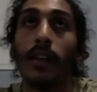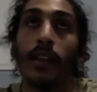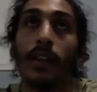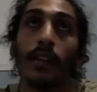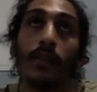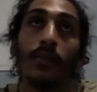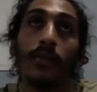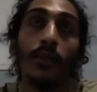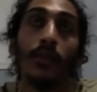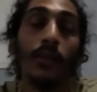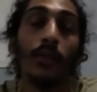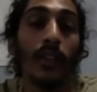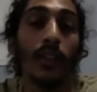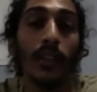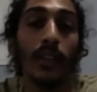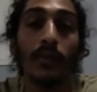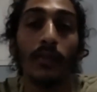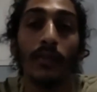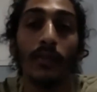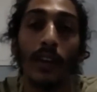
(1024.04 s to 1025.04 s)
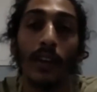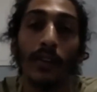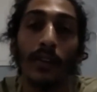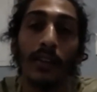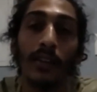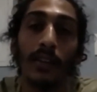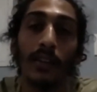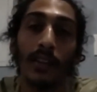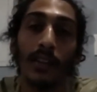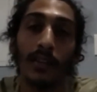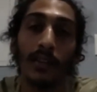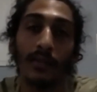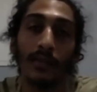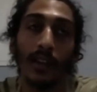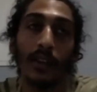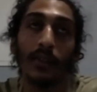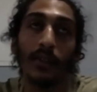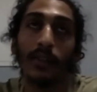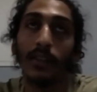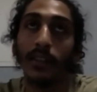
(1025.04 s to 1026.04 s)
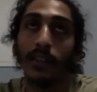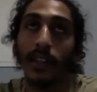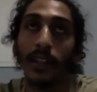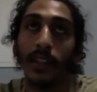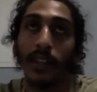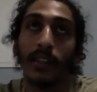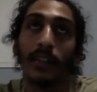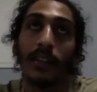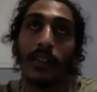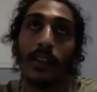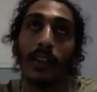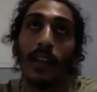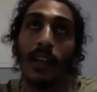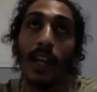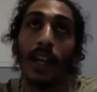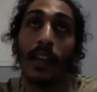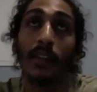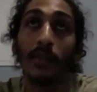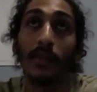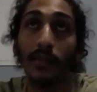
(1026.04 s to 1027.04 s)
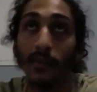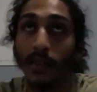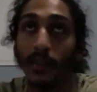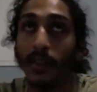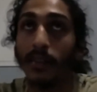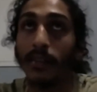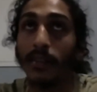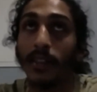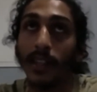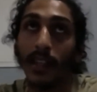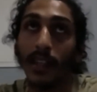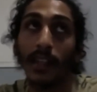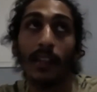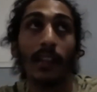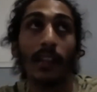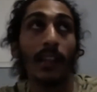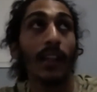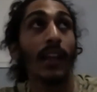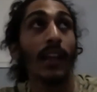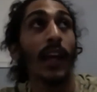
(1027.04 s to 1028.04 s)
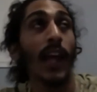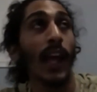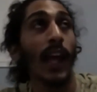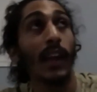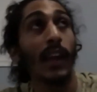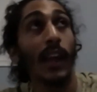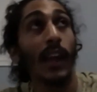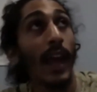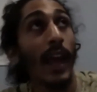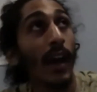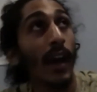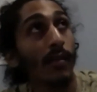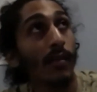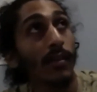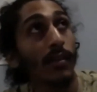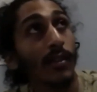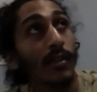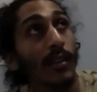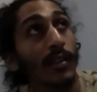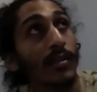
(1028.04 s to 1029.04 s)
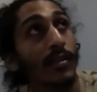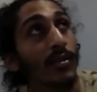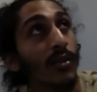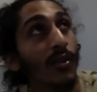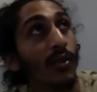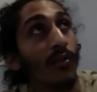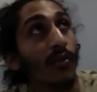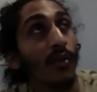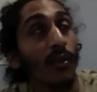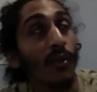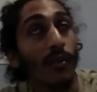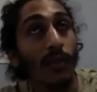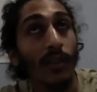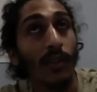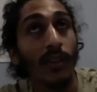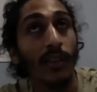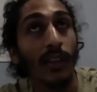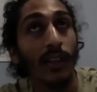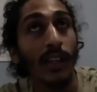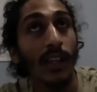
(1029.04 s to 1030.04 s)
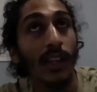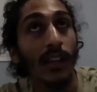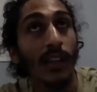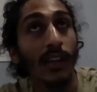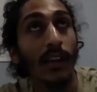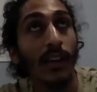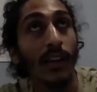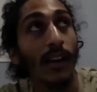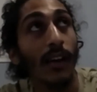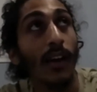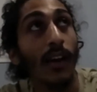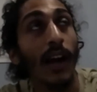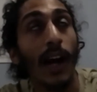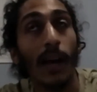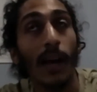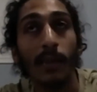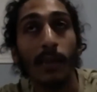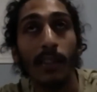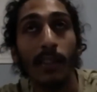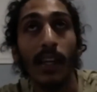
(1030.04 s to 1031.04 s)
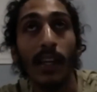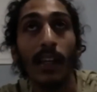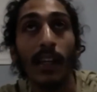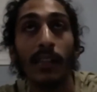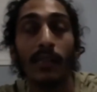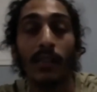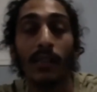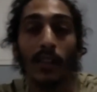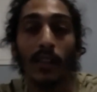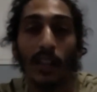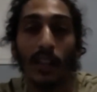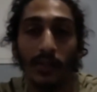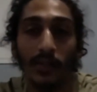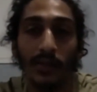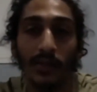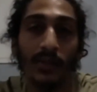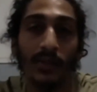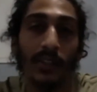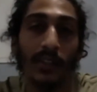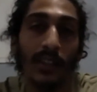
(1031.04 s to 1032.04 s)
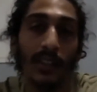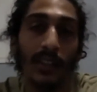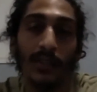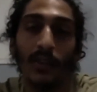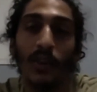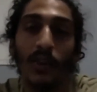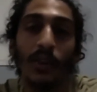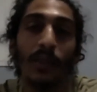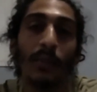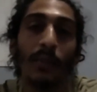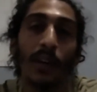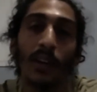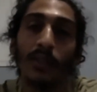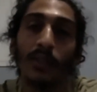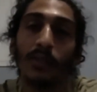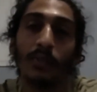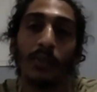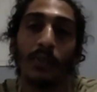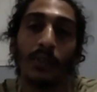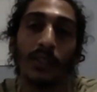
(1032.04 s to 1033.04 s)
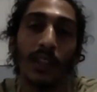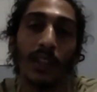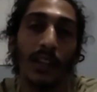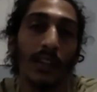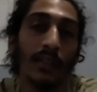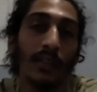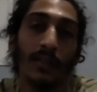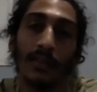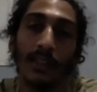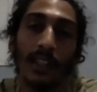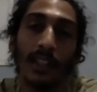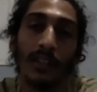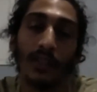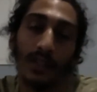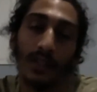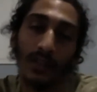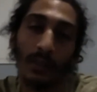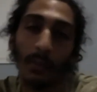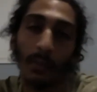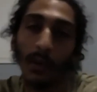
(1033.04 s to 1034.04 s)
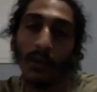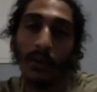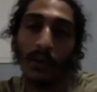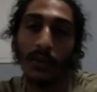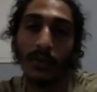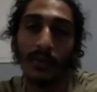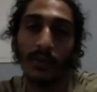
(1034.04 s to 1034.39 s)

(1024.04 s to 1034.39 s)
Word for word: New York is very is very like ignorant. Like I think now during this corona thing, our homicides, our gun shooting has gone up 100% in just the boroughs.